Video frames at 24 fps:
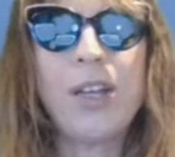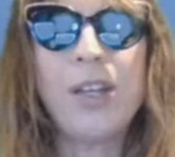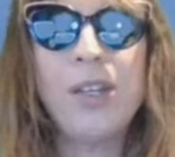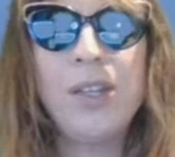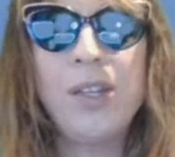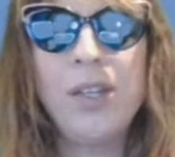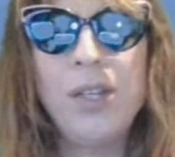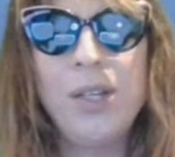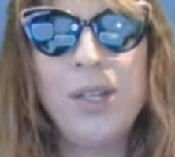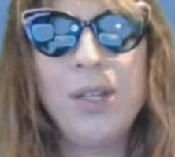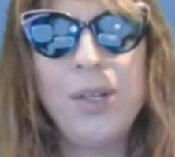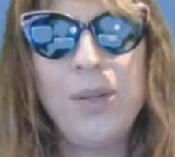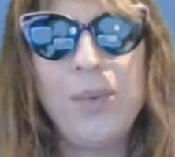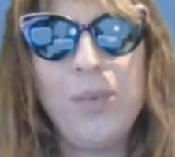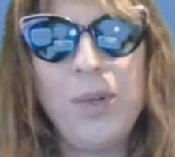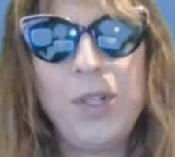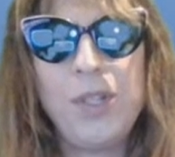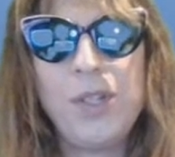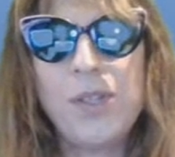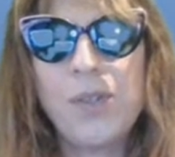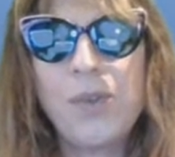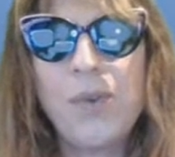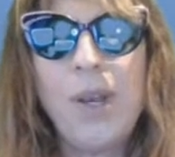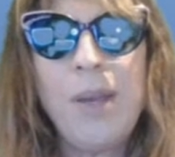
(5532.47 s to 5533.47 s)
which
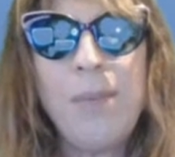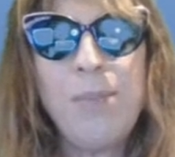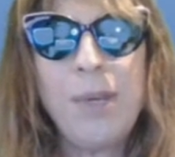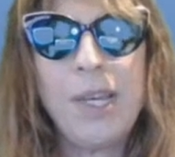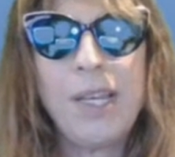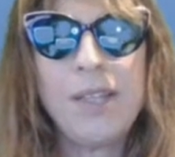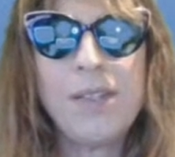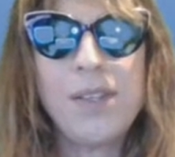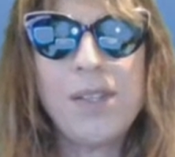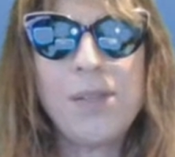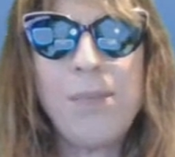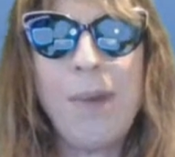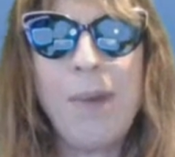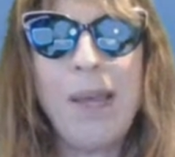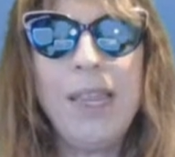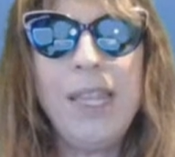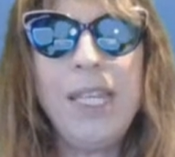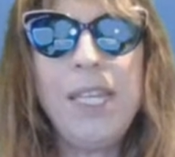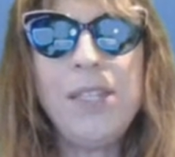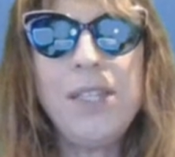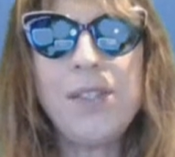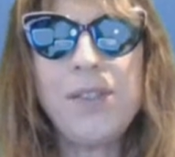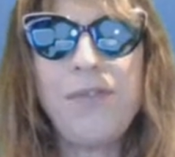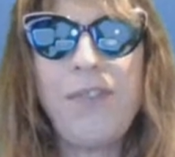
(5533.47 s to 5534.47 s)
is great because it's my
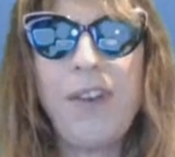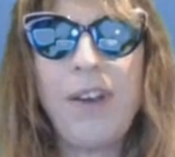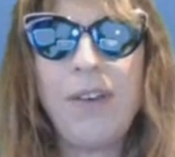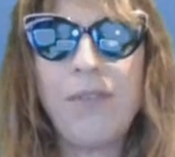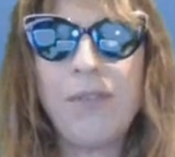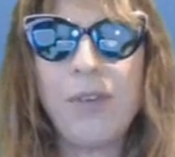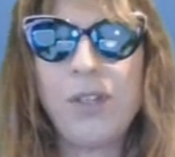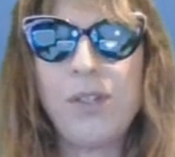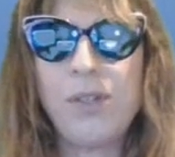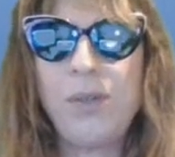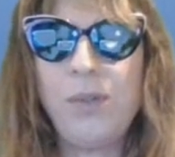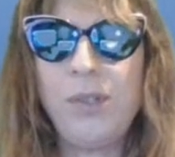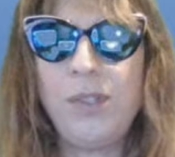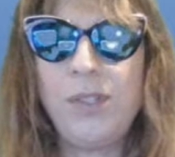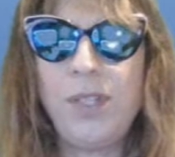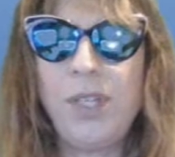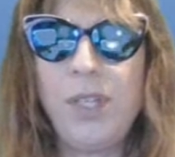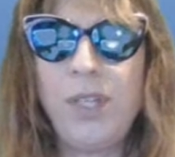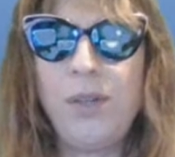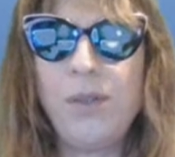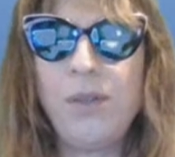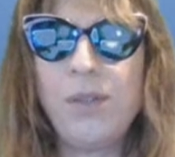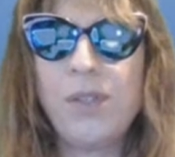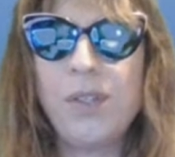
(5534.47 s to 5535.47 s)
least favorite tool to
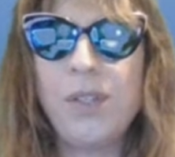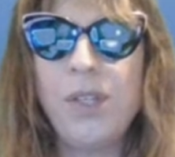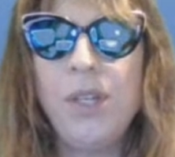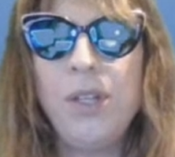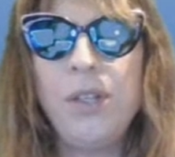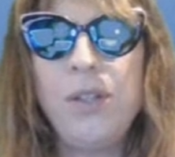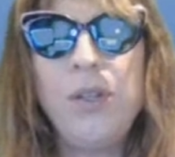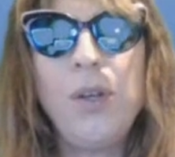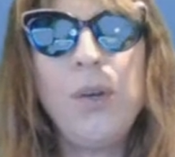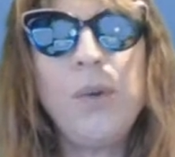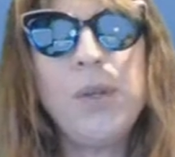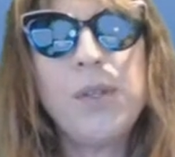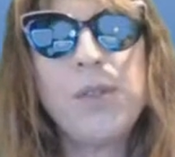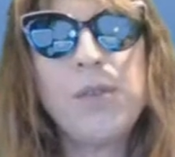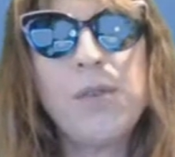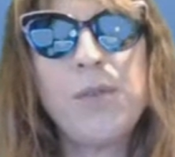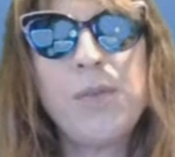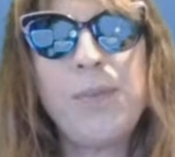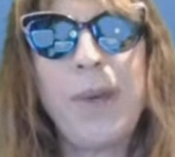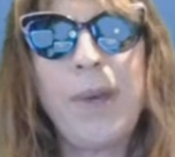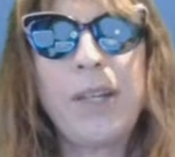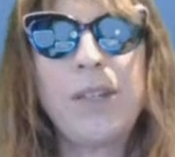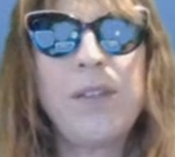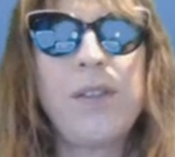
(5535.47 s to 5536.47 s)
use. No
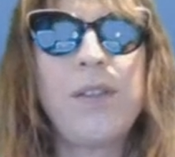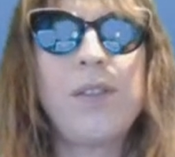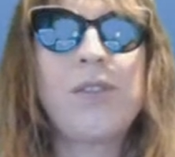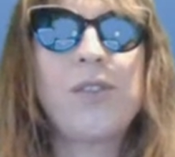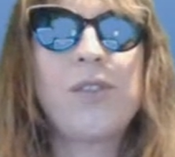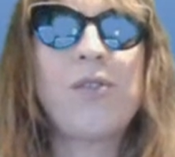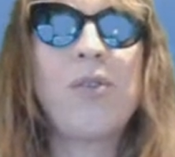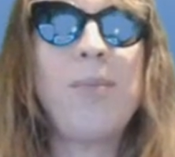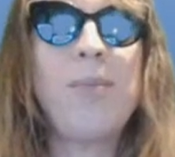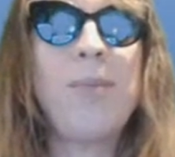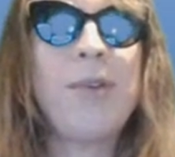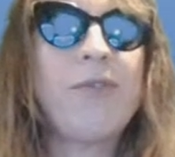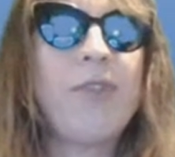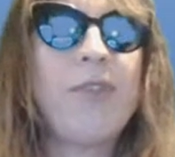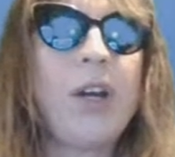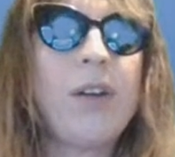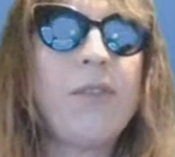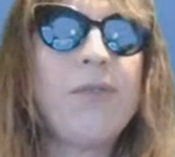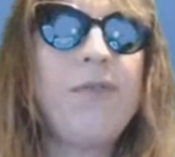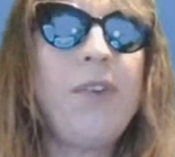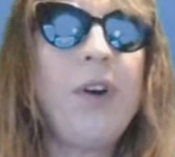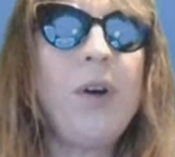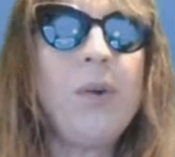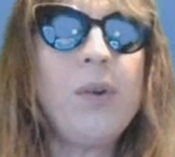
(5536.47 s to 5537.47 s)
disrespect to the Screaming
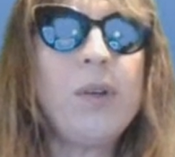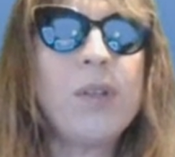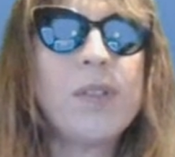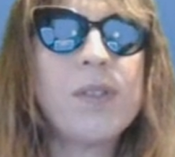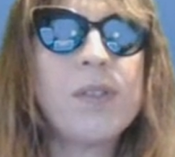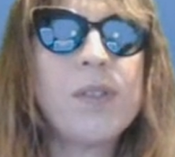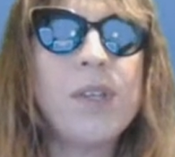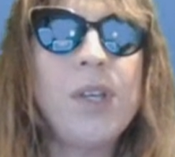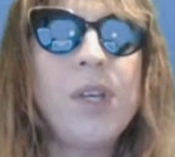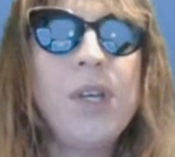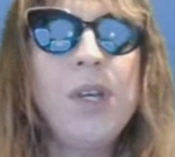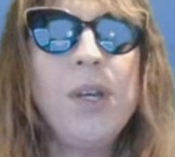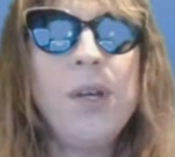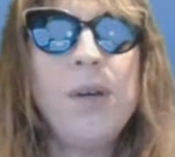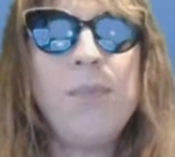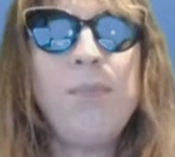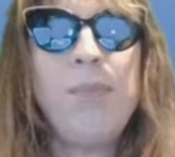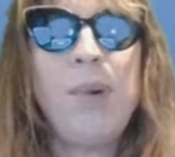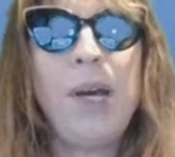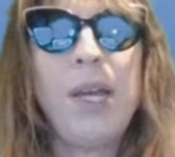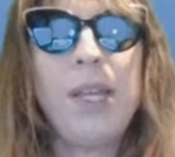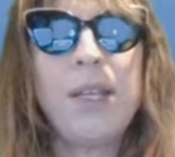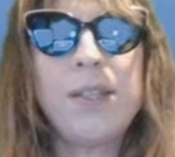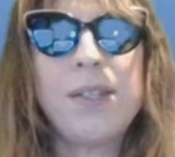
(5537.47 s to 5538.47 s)
Frog folks,
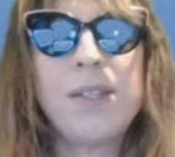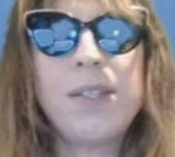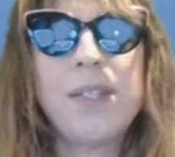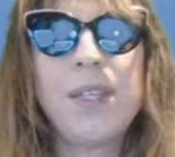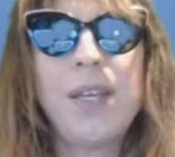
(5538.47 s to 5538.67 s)
but